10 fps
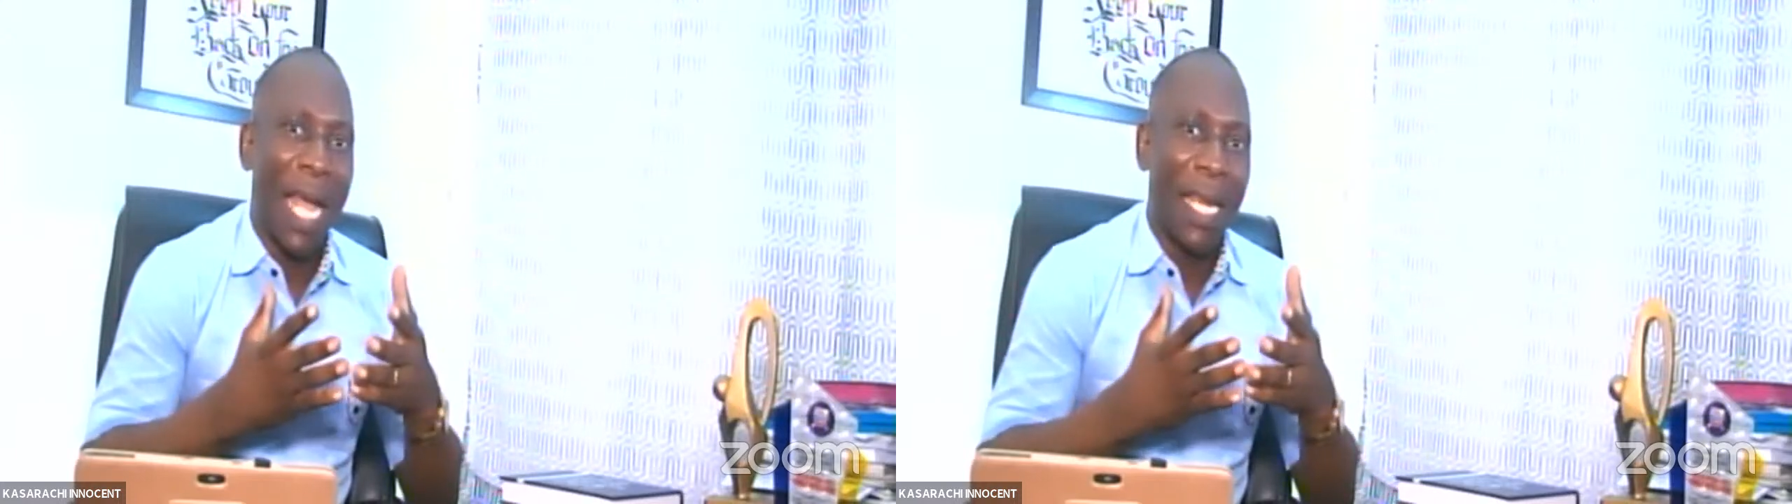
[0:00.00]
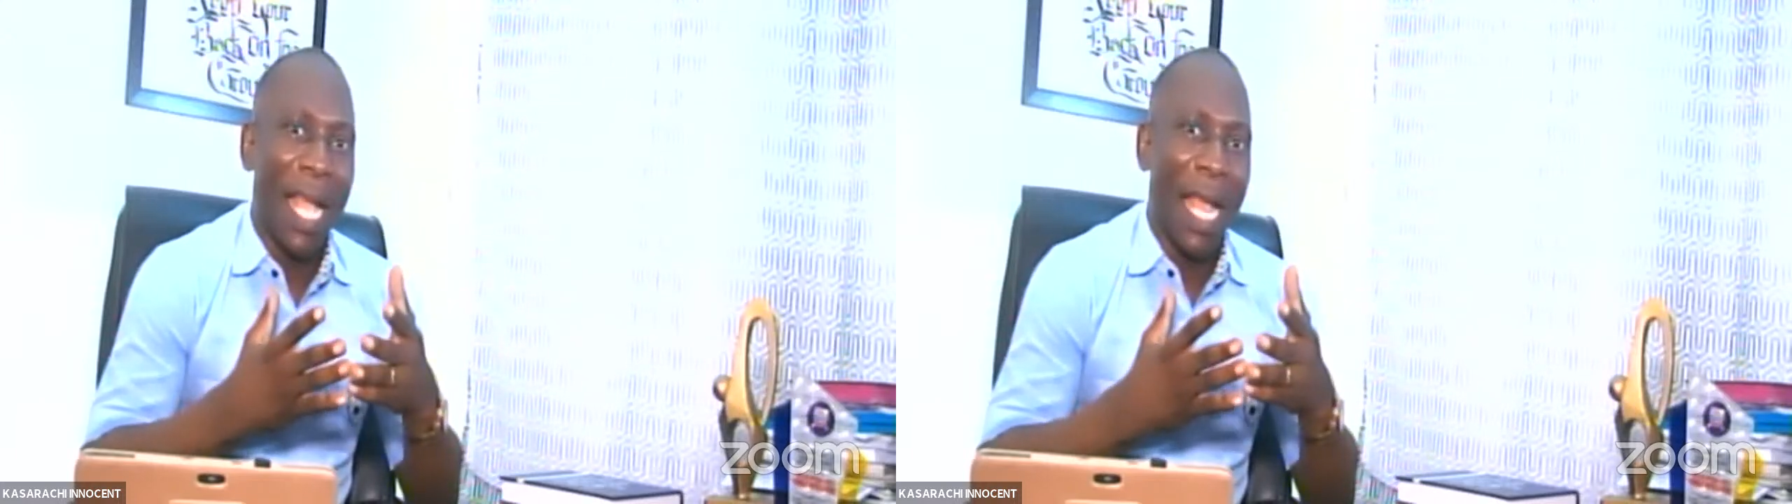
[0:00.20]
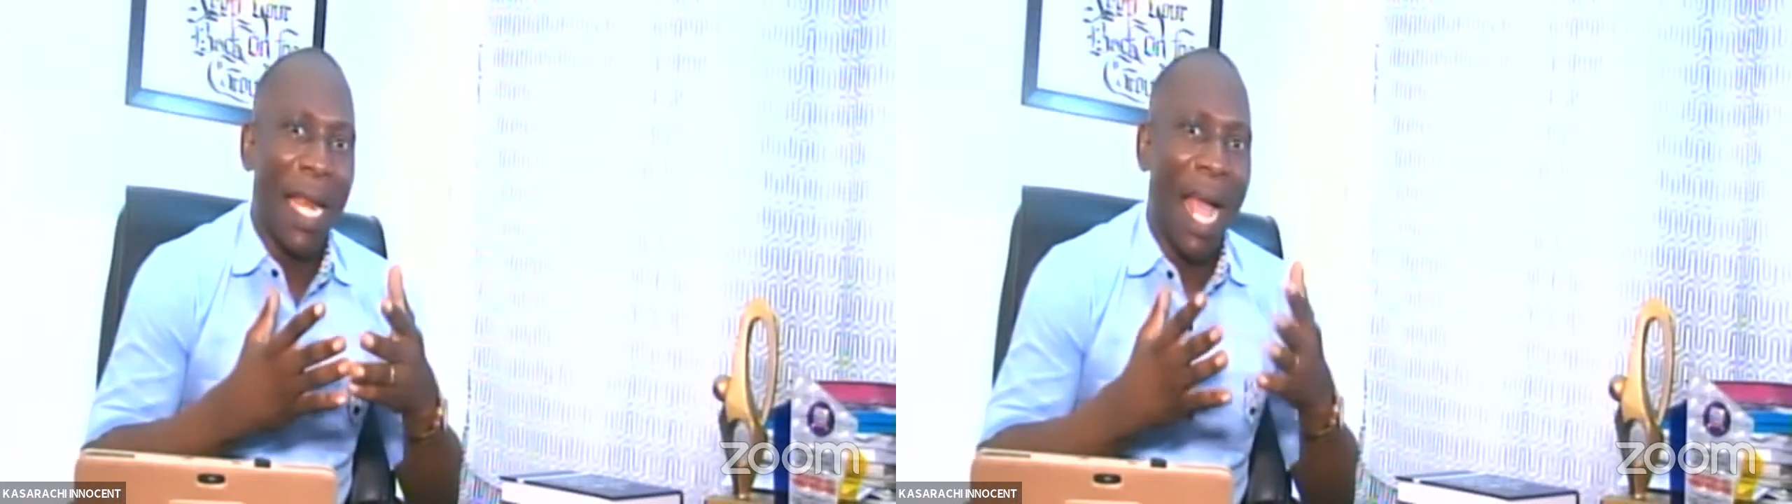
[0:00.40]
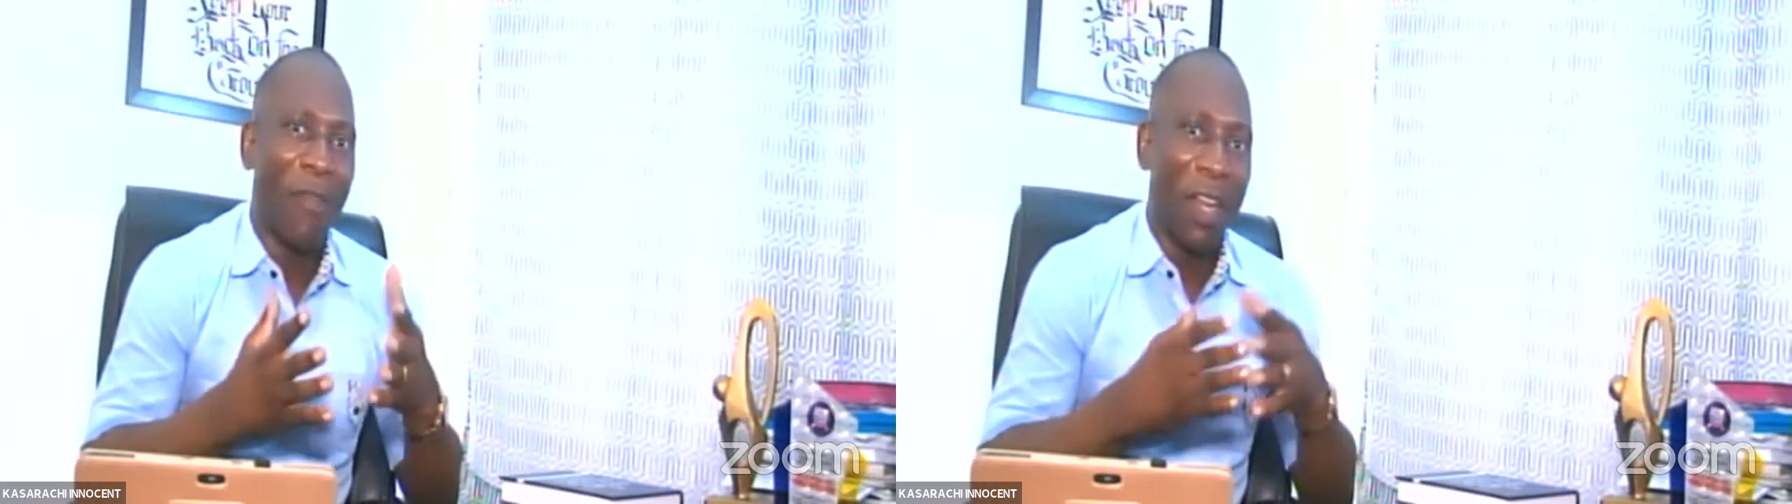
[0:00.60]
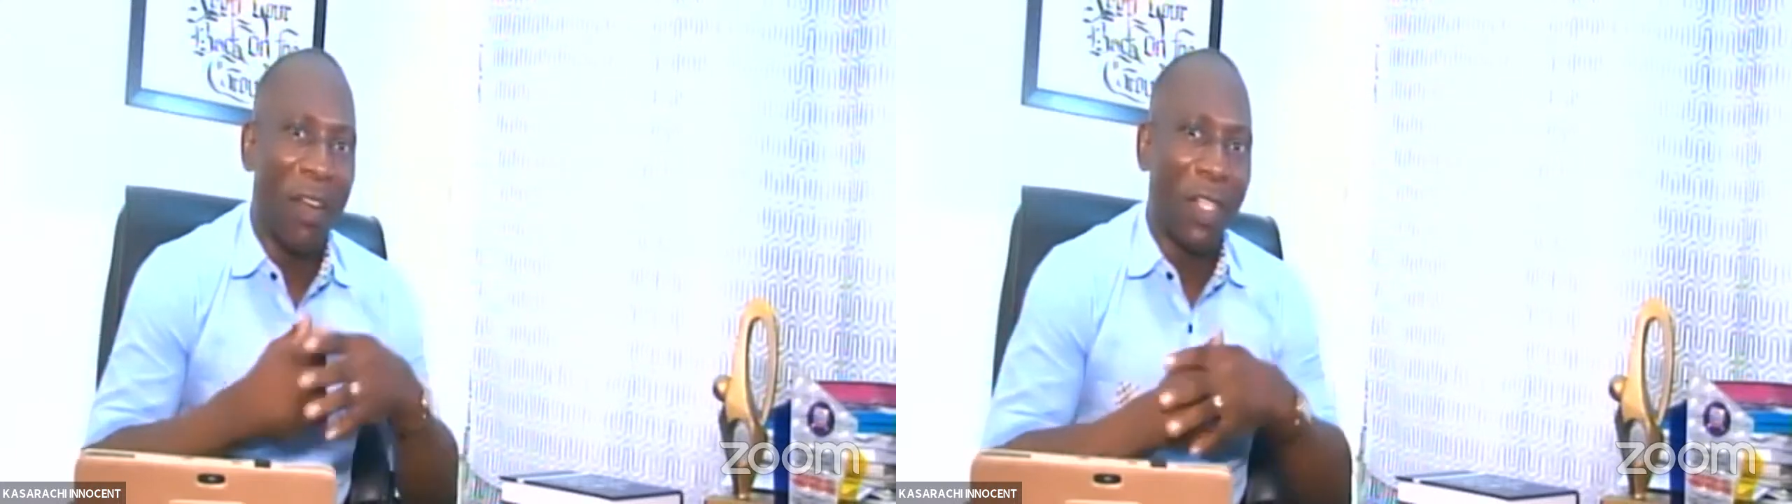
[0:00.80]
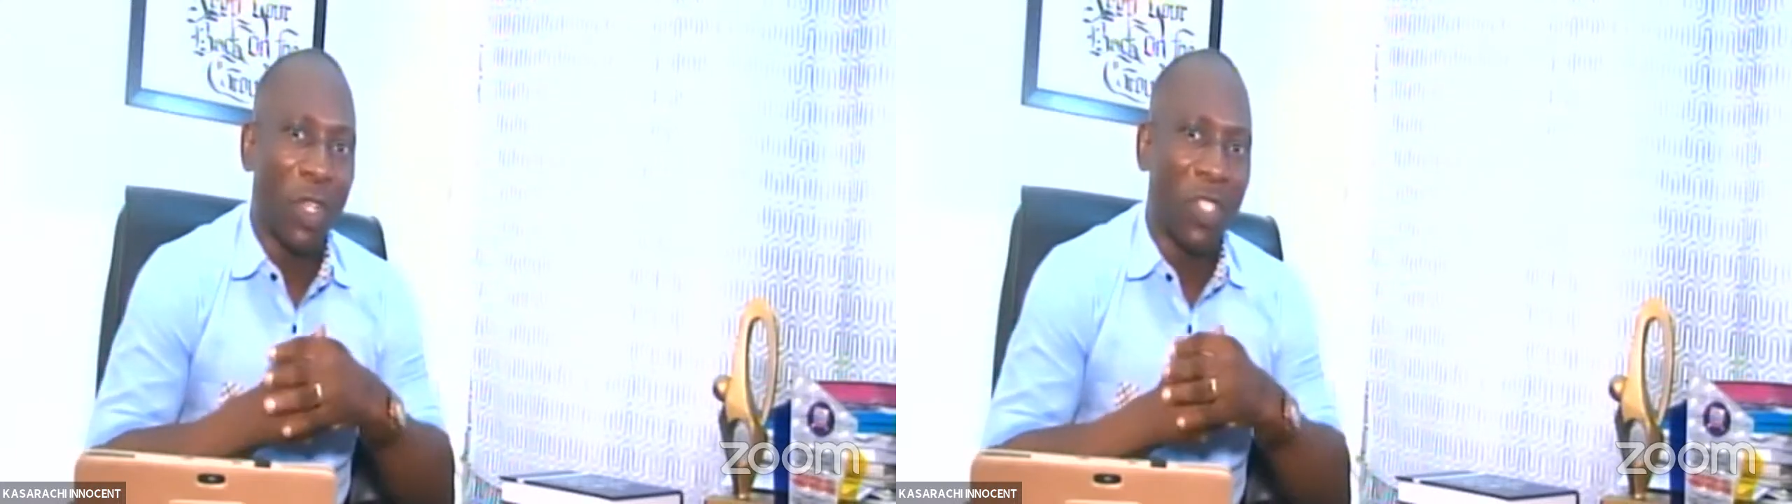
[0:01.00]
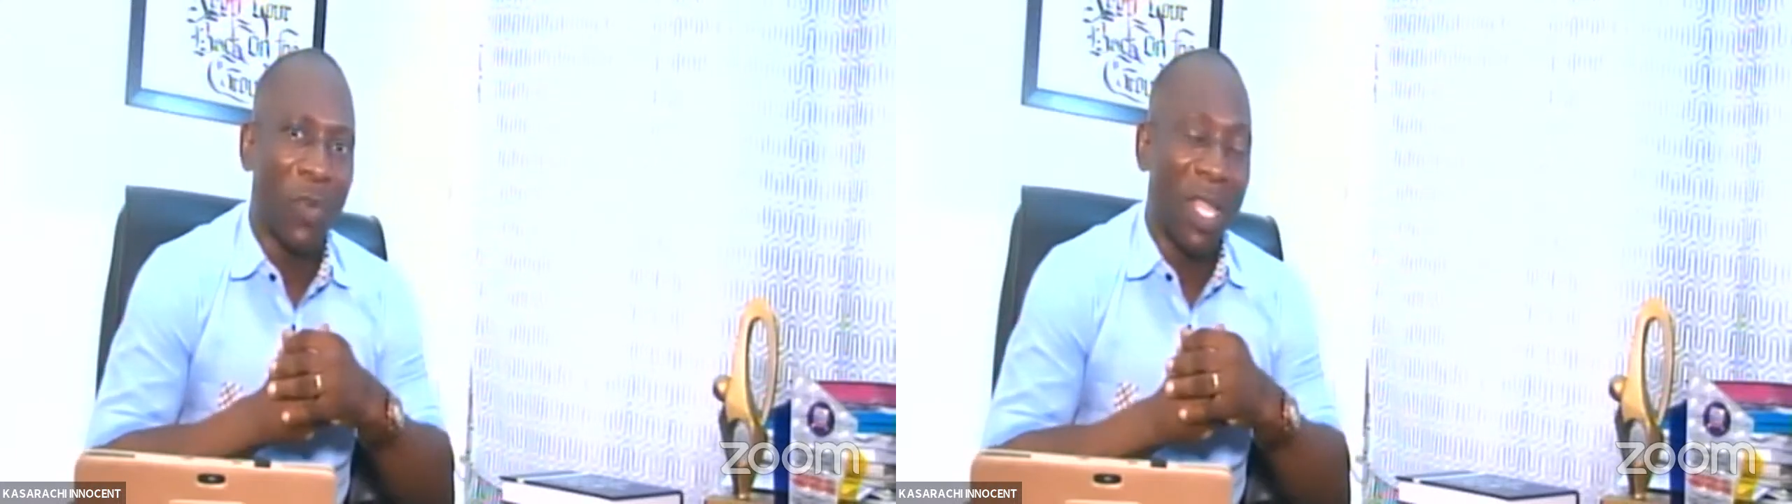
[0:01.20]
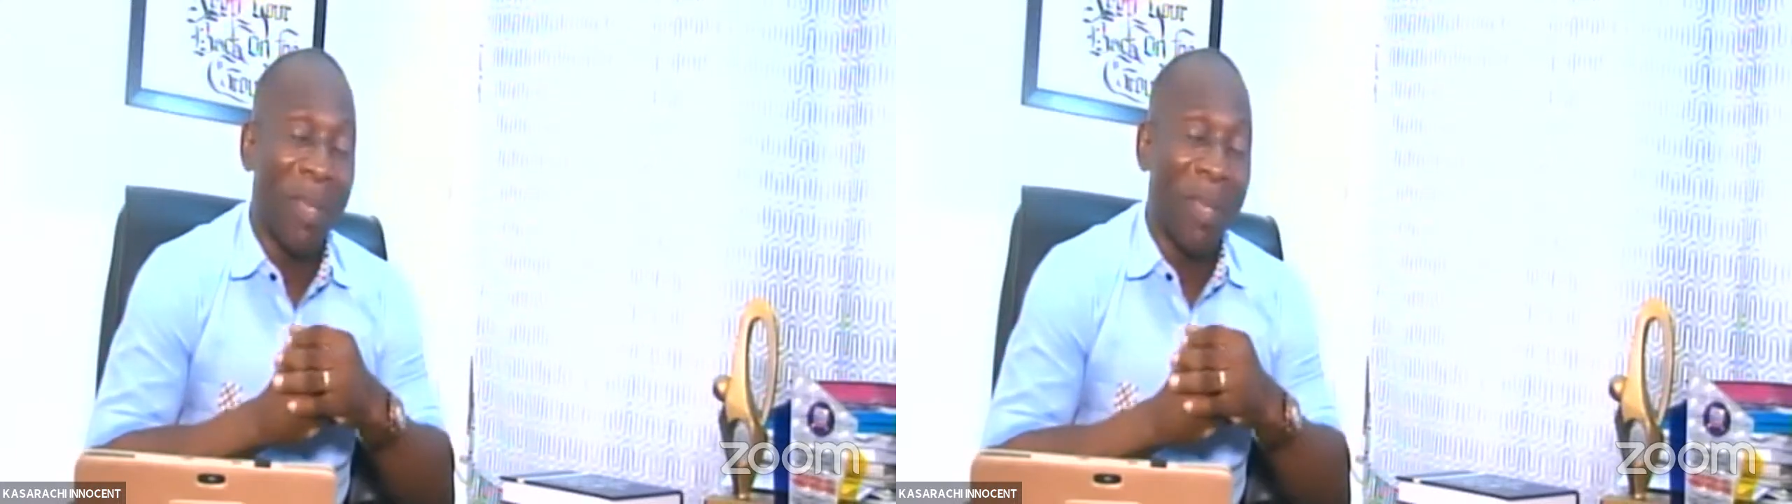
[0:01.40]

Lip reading: and then have a relationship with them,